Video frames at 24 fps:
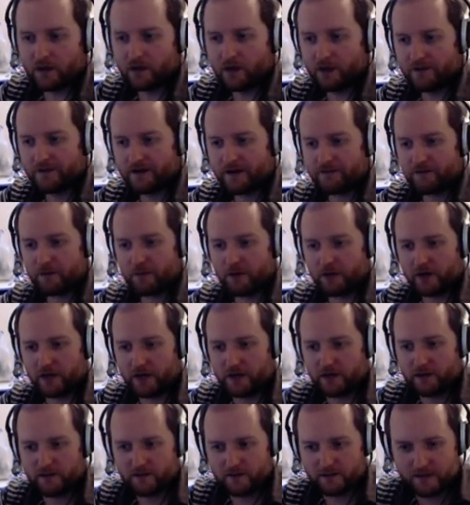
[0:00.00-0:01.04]
Love
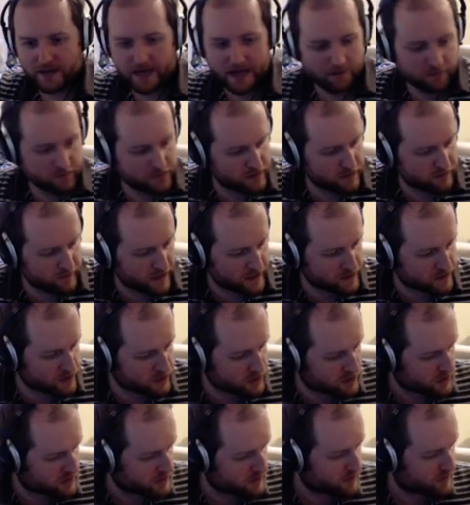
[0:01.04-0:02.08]
everybody. That was the
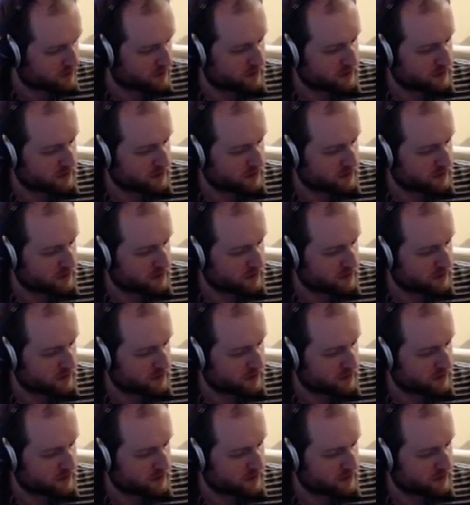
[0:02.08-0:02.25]
message.